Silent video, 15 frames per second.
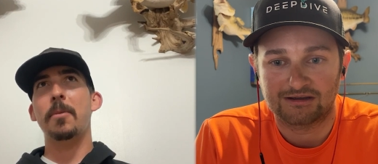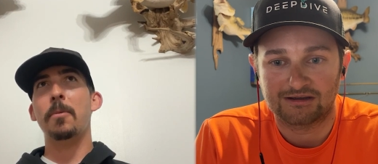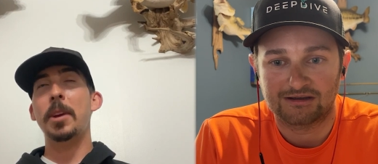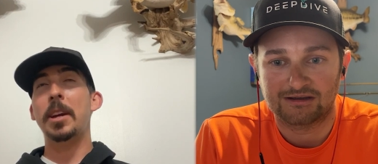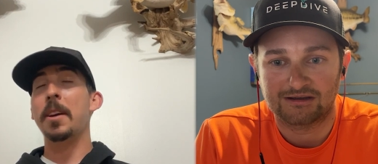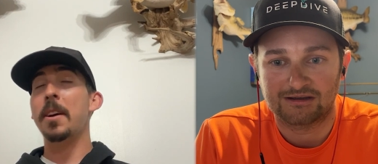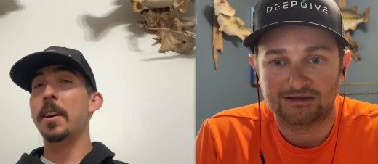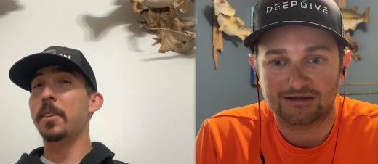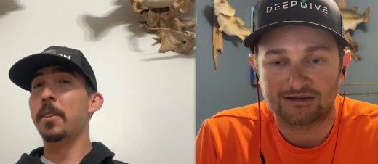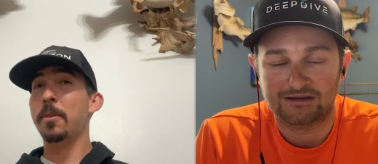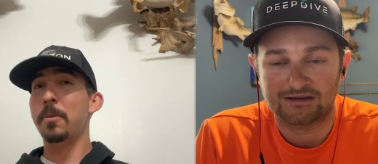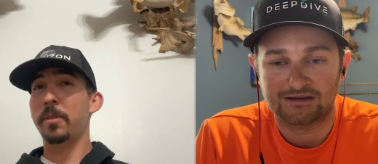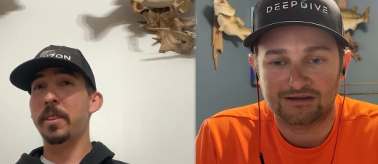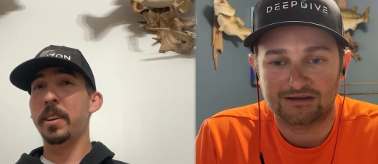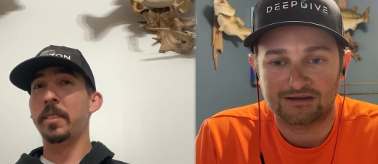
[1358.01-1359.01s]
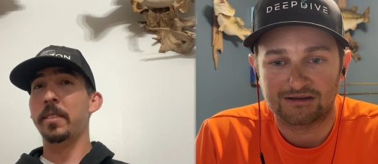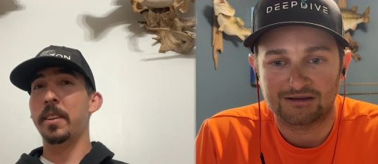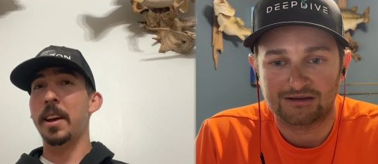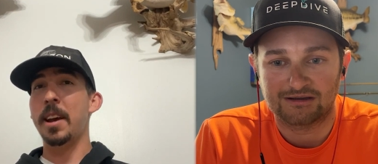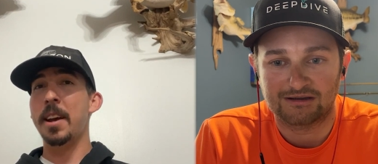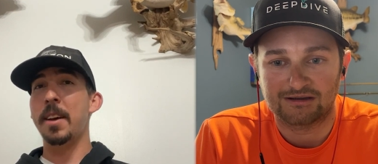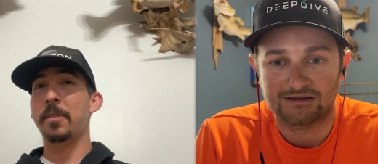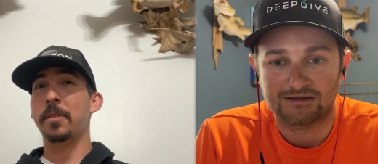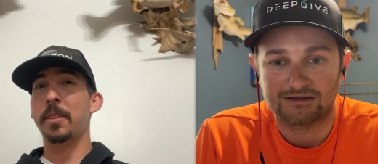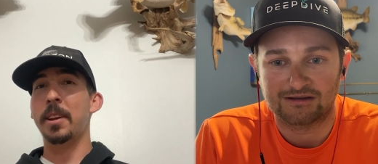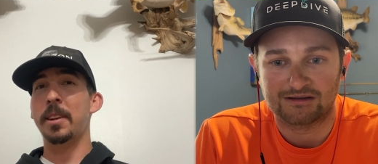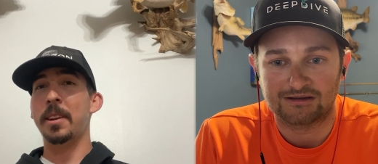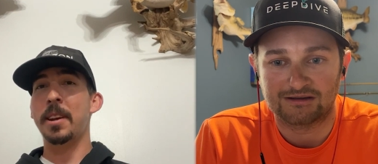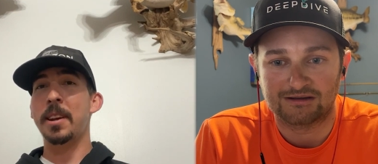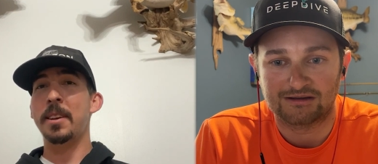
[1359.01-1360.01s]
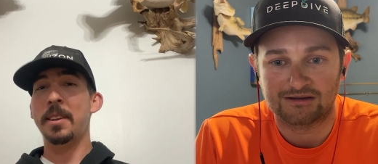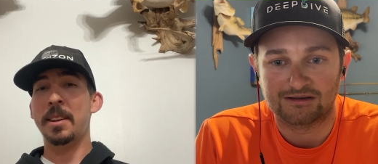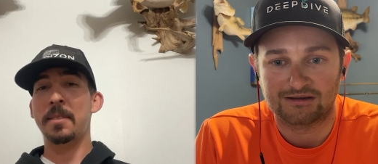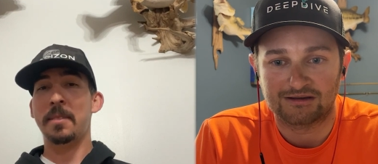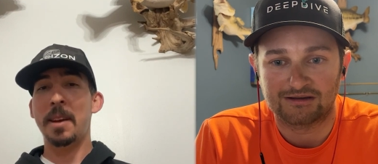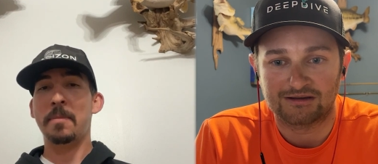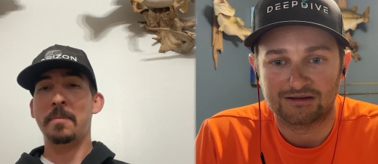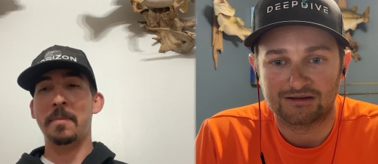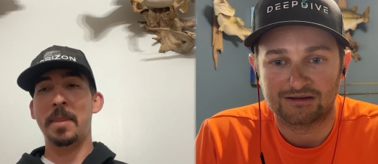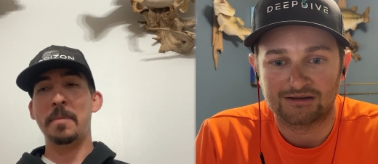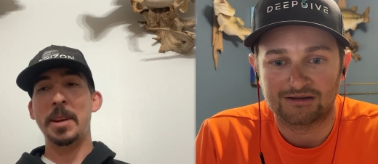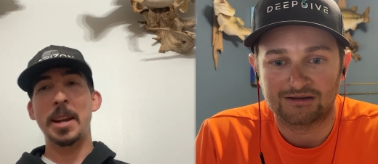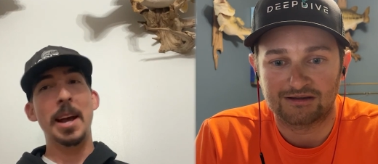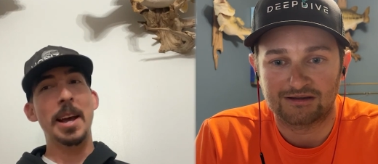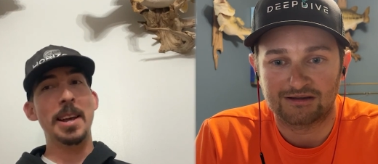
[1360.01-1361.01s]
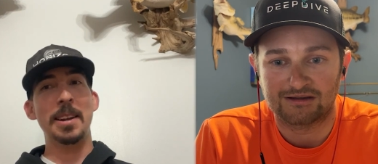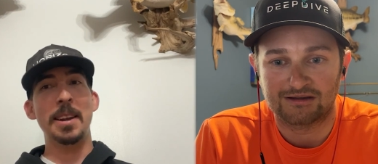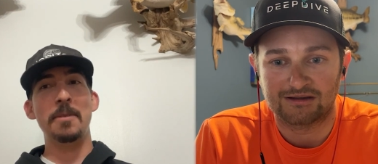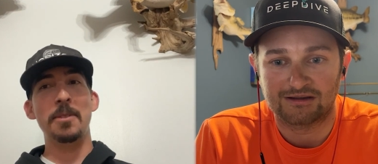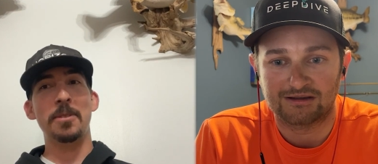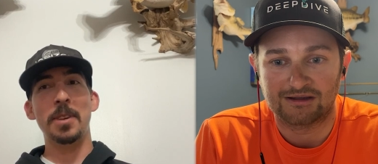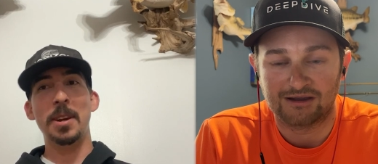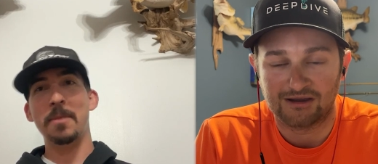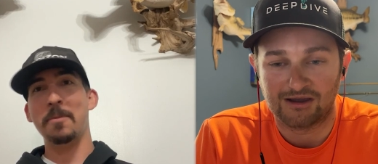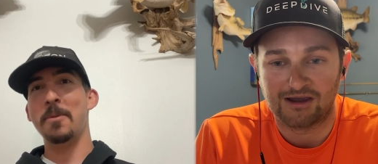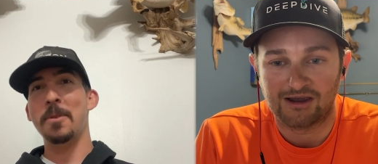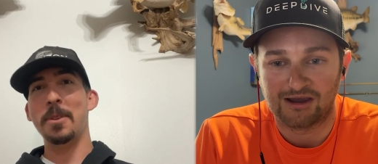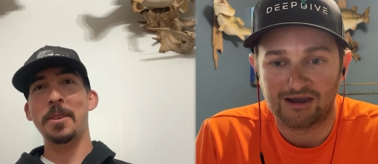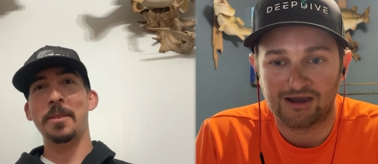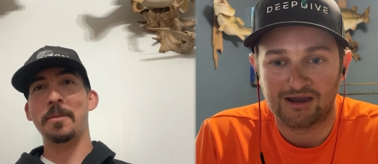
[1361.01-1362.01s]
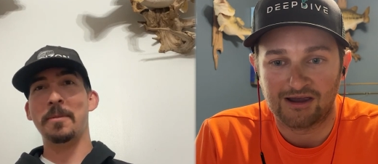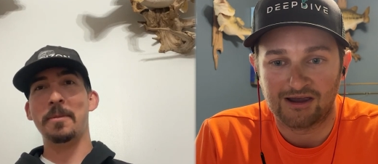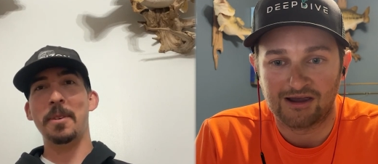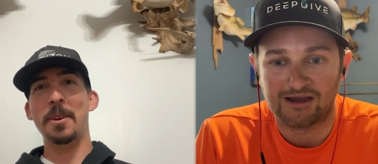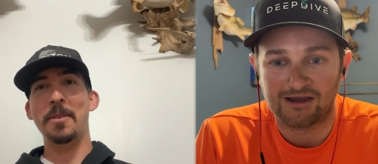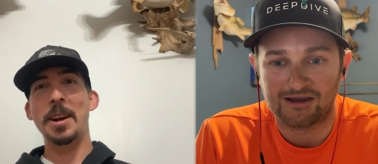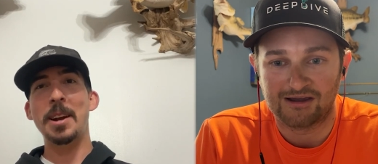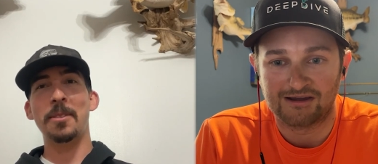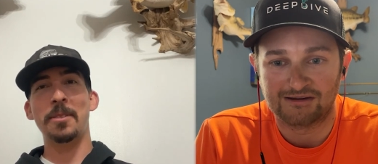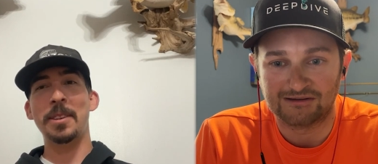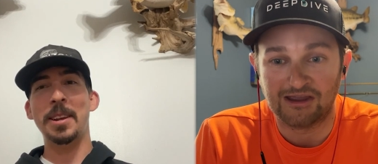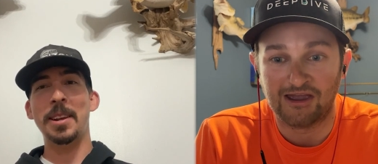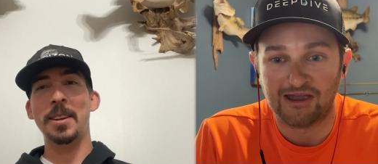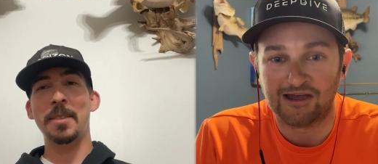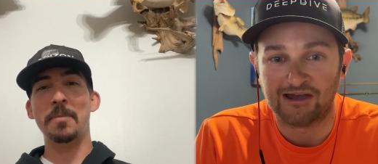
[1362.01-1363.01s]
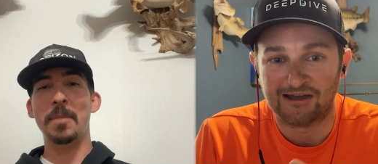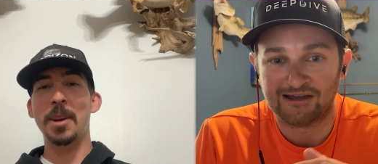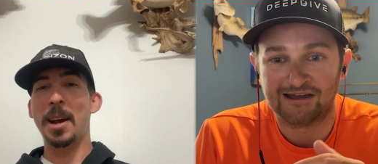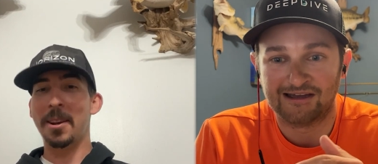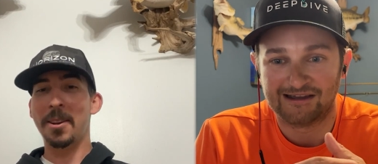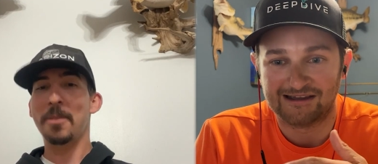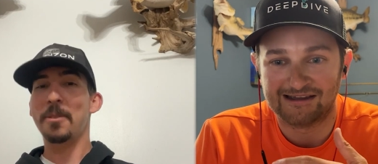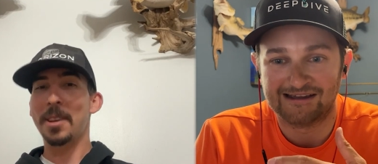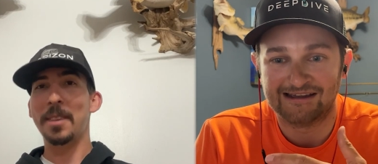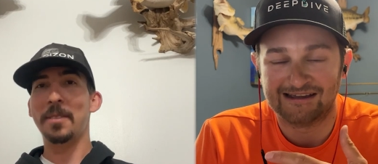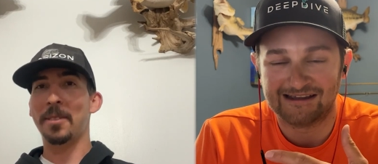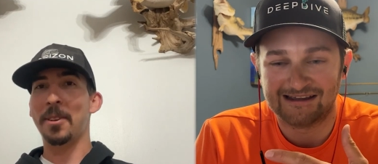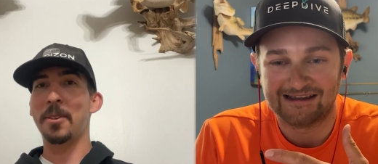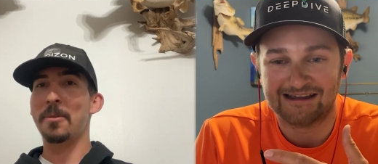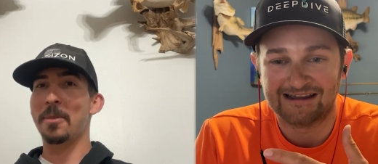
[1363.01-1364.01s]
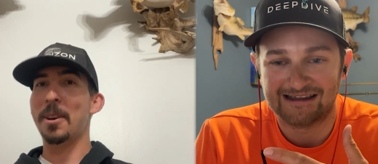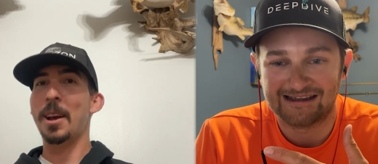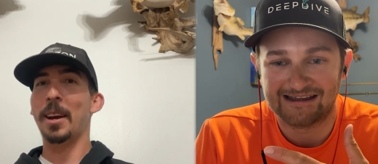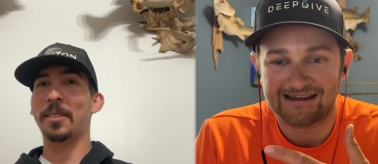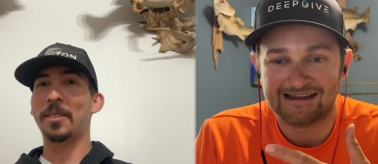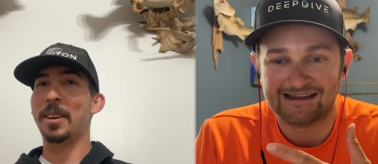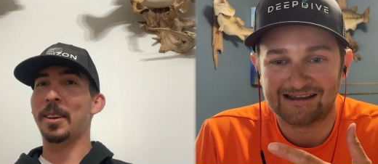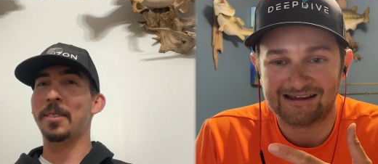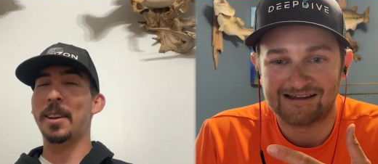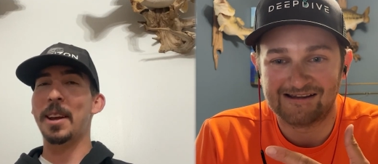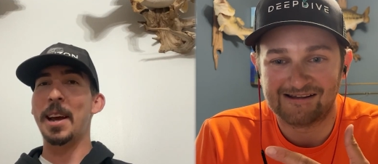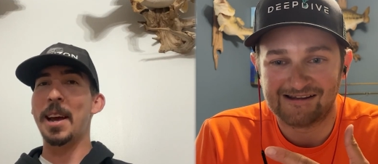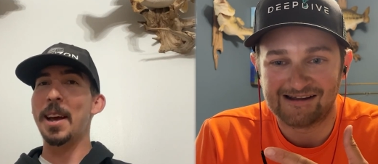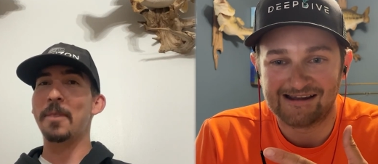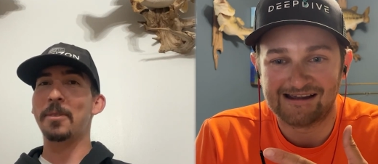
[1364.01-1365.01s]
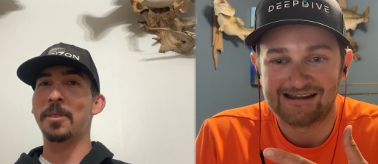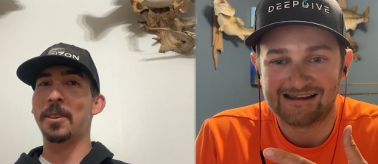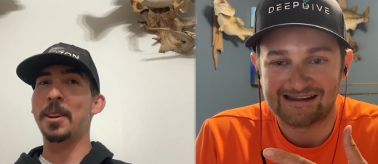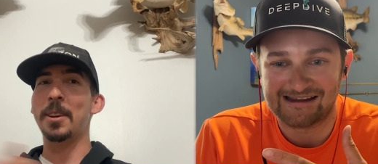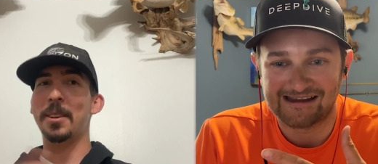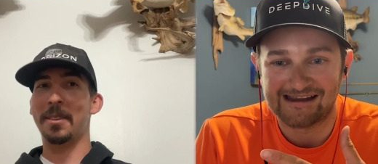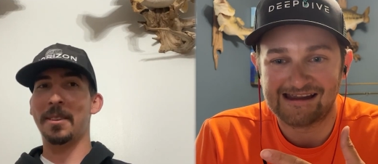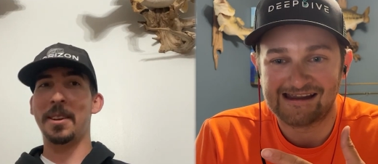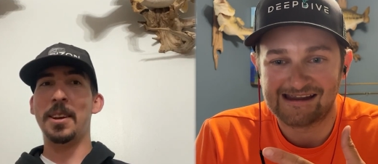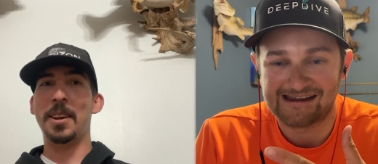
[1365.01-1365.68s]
Speaker 1: We caught two six and a halfs that day. I, uh, um, I mean, I had never seen one around yeah. ten, but I knew these two were like six and a halfs, and it